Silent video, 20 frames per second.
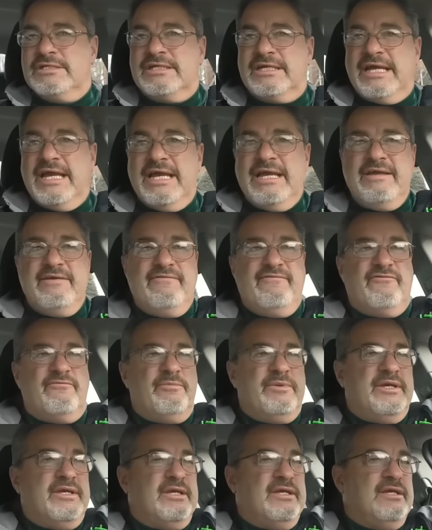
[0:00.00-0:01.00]
gave
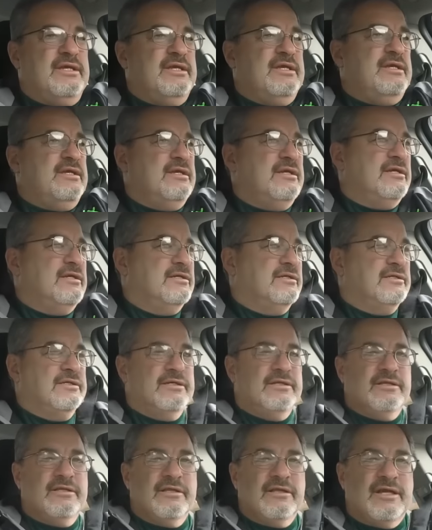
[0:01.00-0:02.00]
me
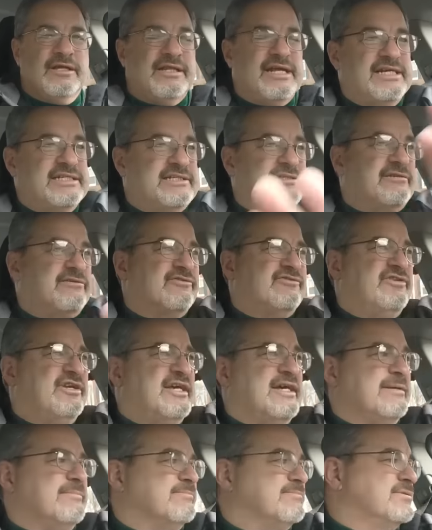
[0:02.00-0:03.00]
a nice little
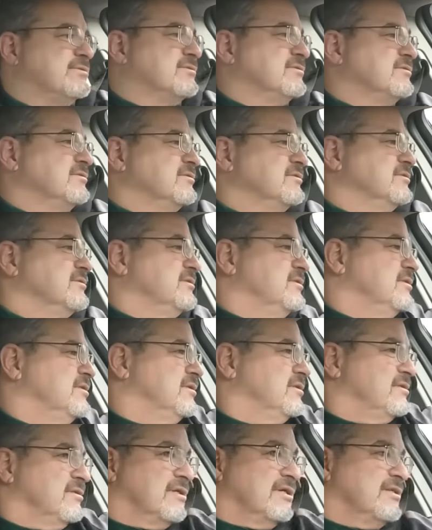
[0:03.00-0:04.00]
tip.
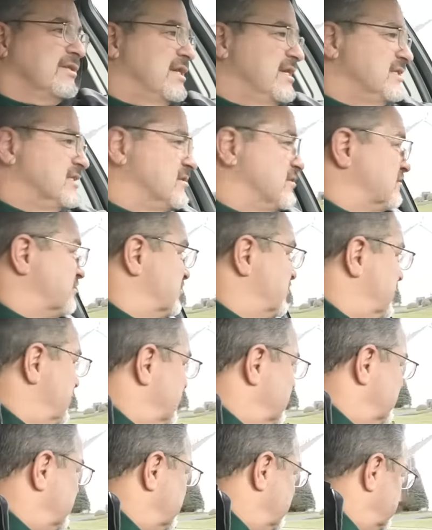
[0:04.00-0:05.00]
A nice little
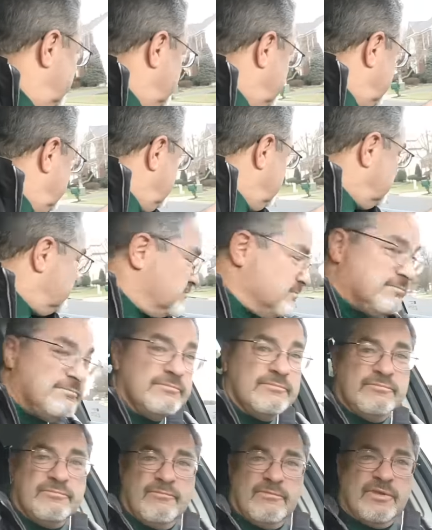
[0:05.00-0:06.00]
tip.
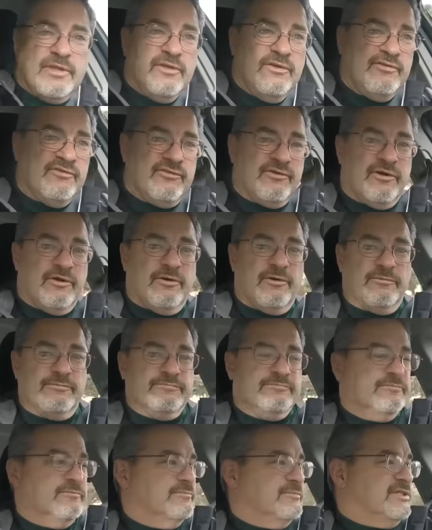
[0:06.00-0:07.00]
So,
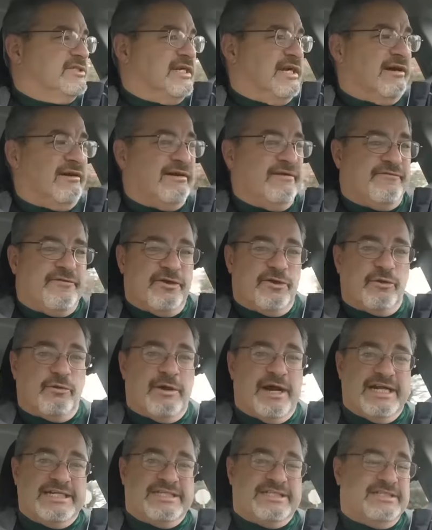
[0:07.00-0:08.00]
Michelle, if you're
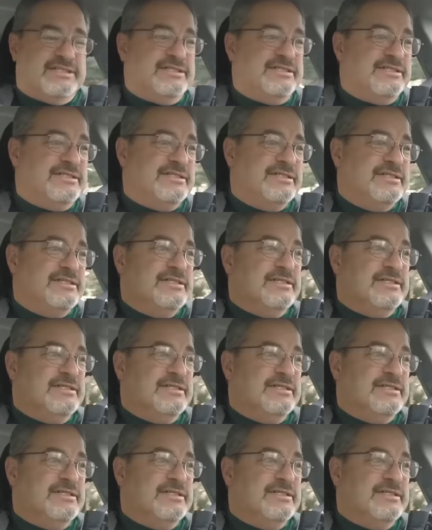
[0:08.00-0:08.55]
watching,